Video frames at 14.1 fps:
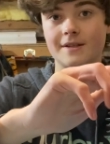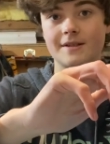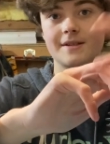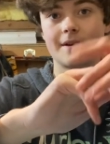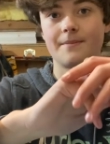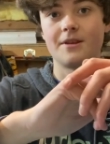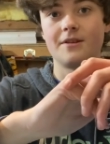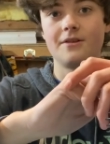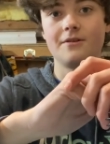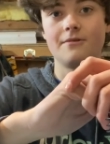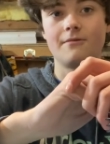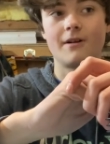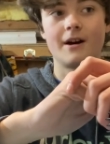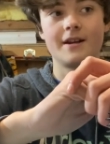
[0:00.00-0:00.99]
and some of the
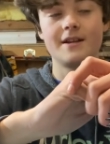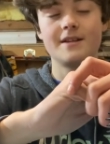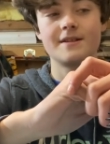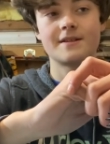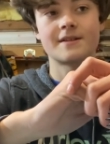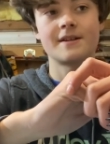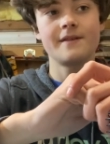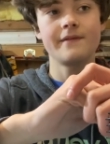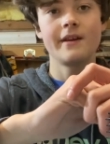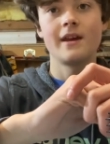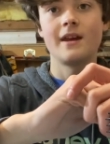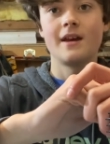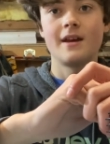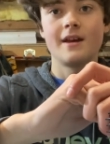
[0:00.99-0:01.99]
new YDs and stuff,
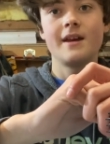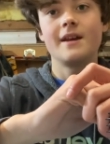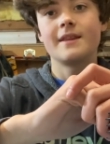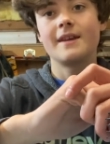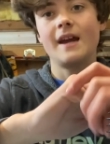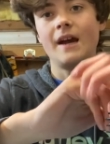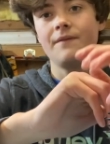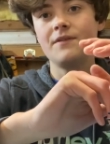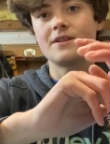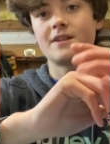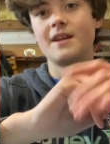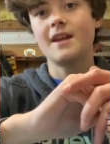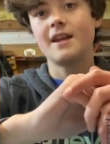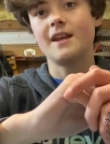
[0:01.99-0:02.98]
they have this
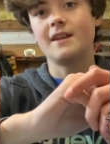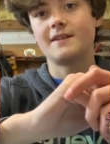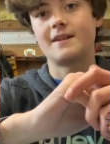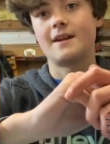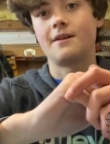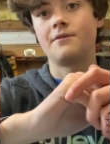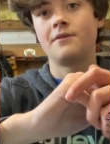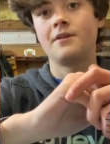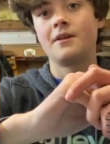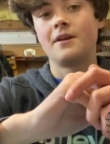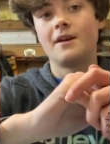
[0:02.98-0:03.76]
ticking sound.